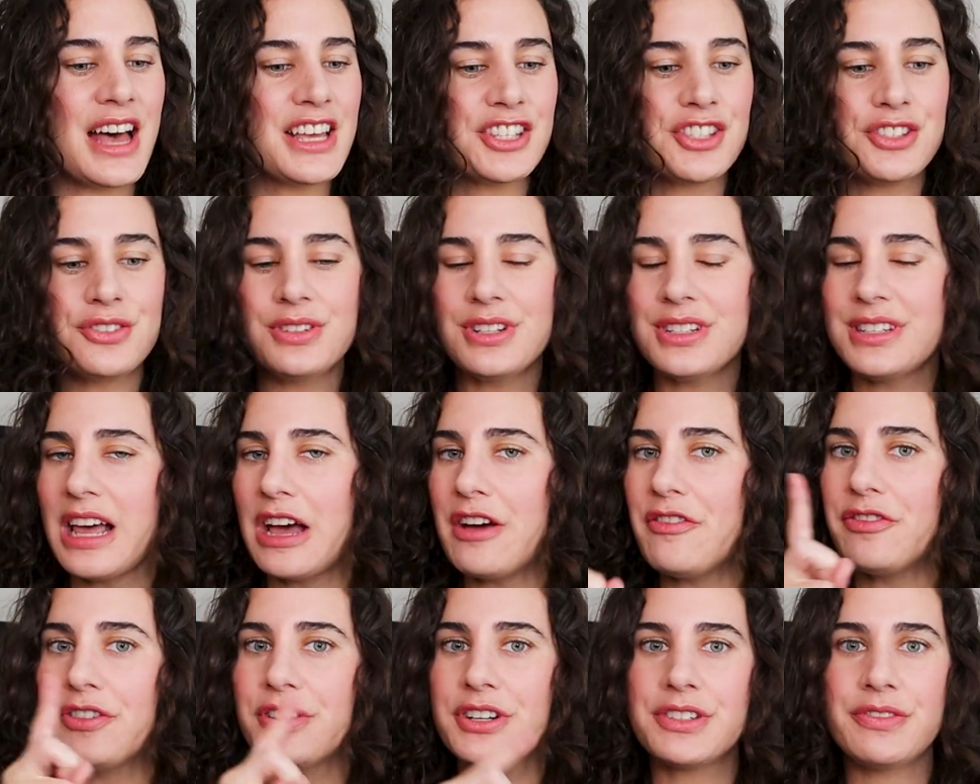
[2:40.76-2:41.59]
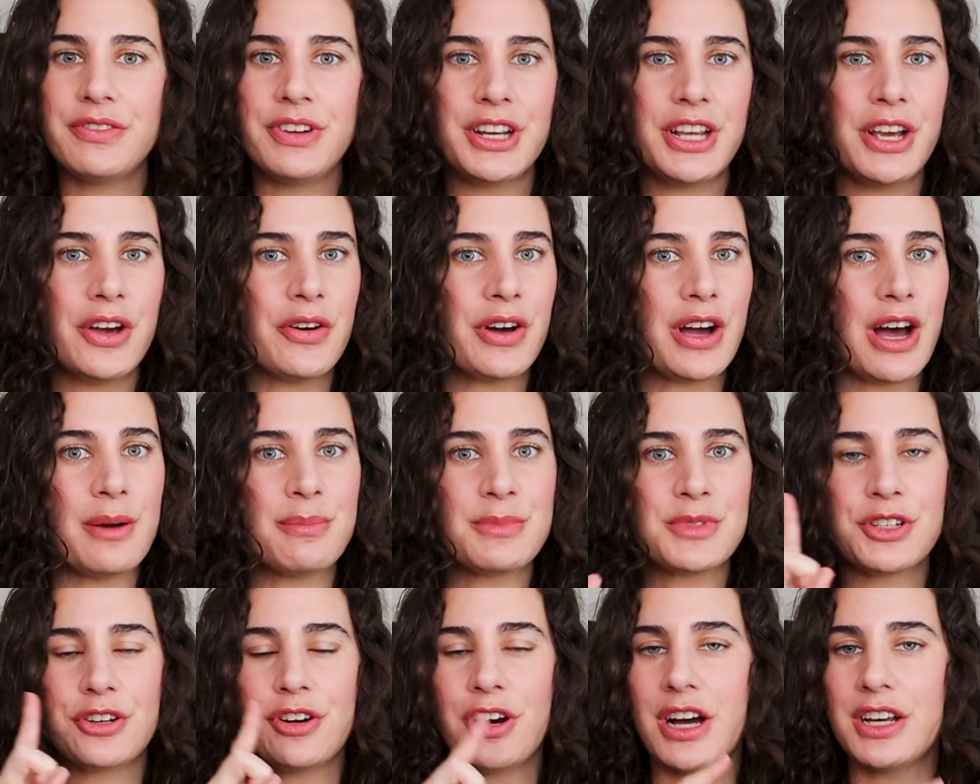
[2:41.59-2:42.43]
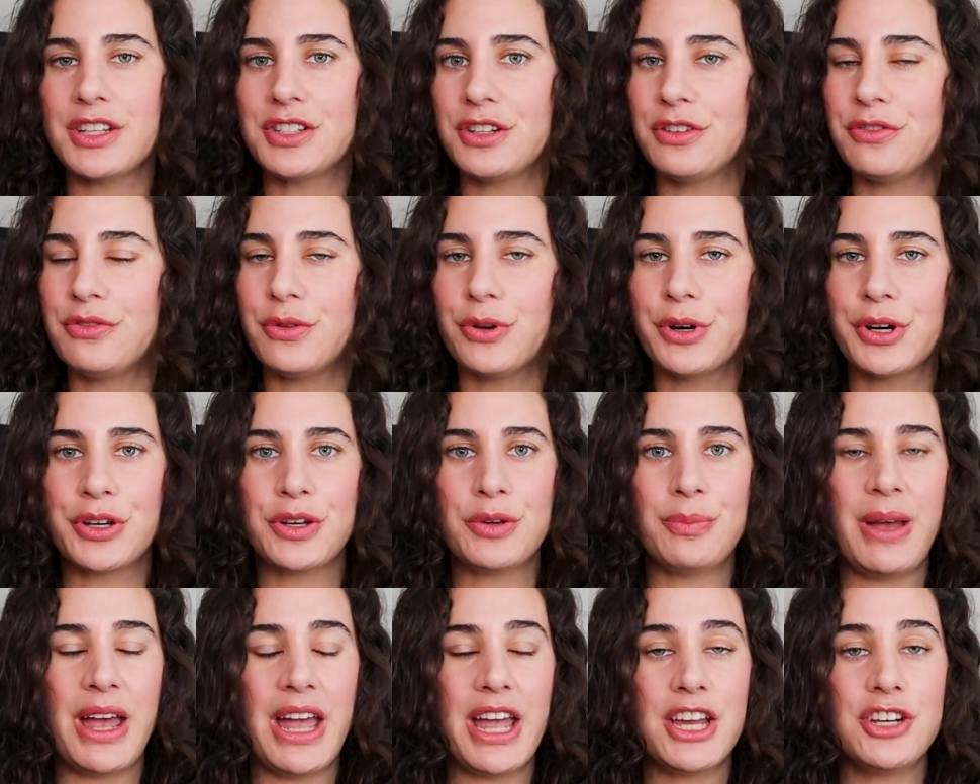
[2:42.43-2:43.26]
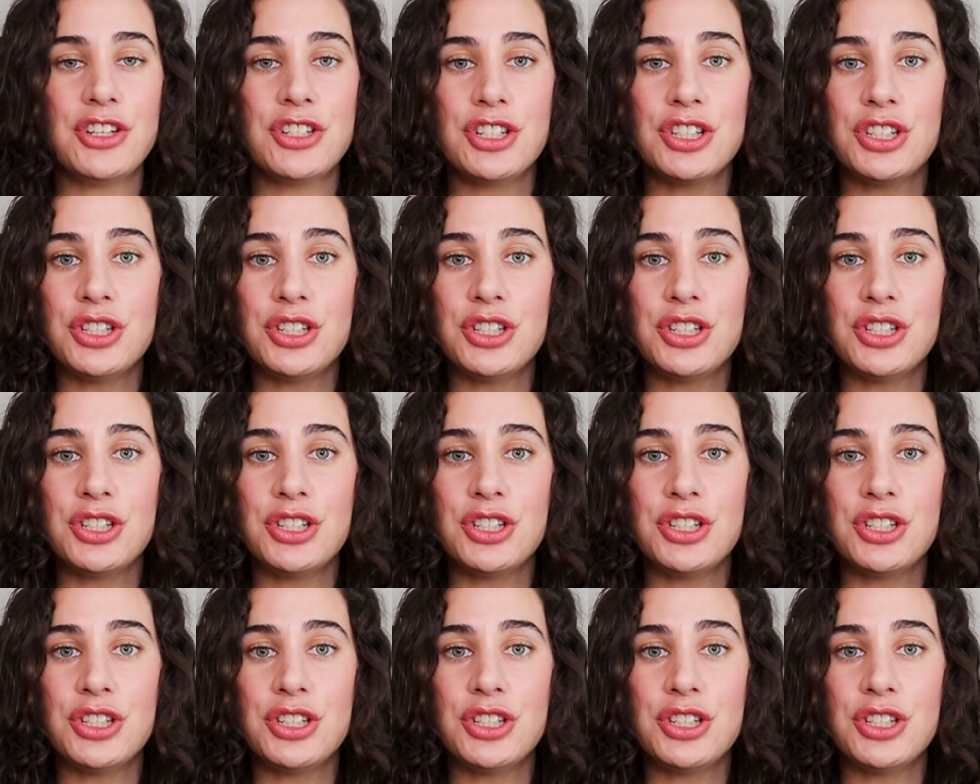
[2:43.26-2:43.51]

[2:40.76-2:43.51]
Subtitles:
As soon as that first video comes across your For You page,